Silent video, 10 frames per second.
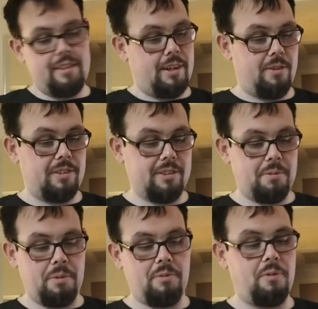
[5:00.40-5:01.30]
That was going to
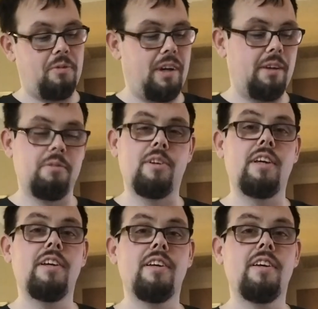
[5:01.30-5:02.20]
be really funny.
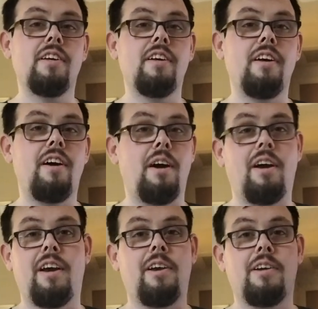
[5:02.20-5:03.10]

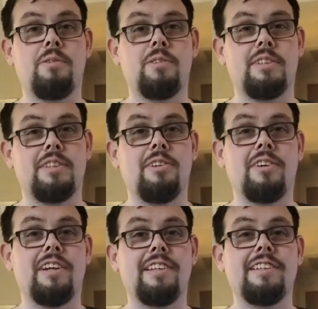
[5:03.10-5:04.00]
I was looking at